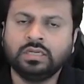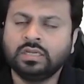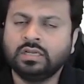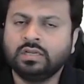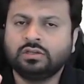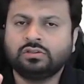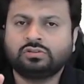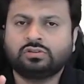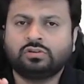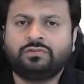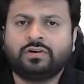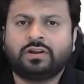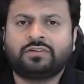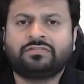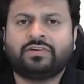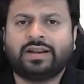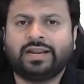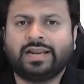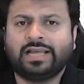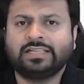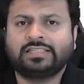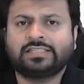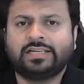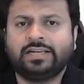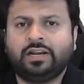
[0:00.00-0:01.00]
So for
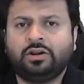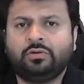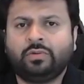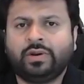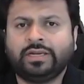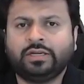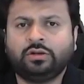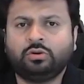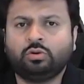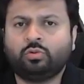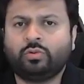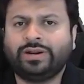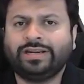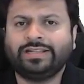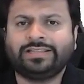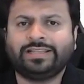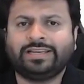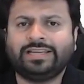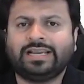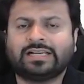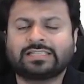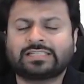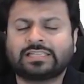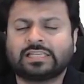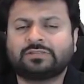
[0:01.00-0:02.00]
financial year
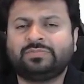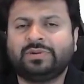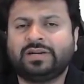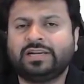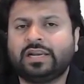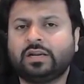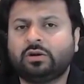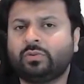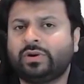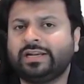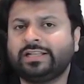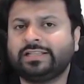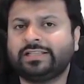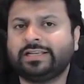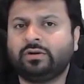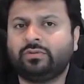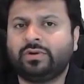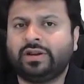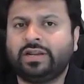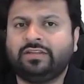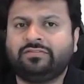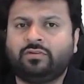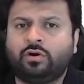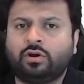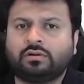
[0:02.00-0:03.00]
22-23, assessment year
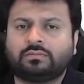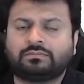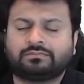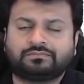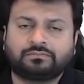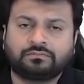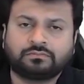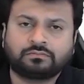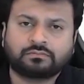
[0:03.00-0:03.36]
23-24,